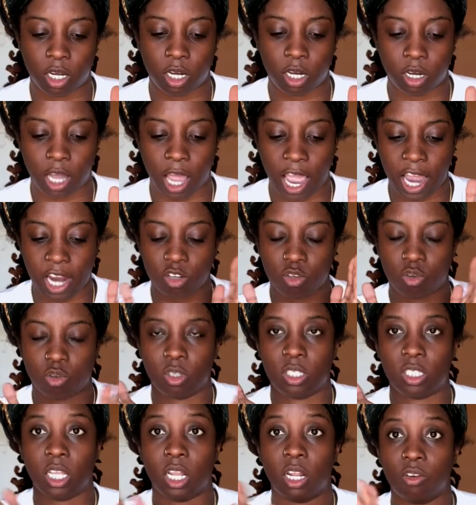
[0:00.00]
a actual
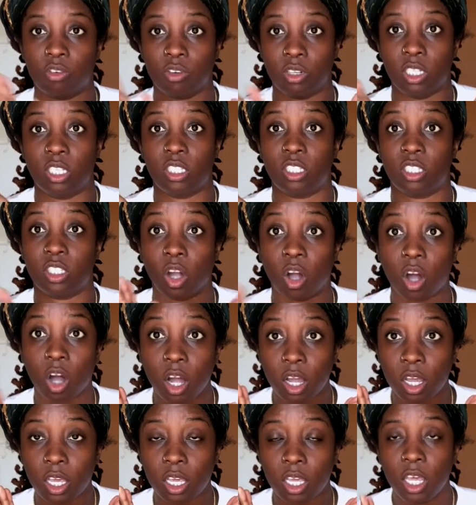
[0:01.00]
celery
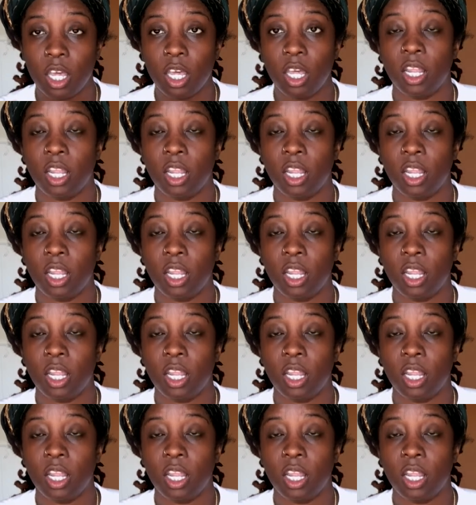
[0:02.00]
stalk,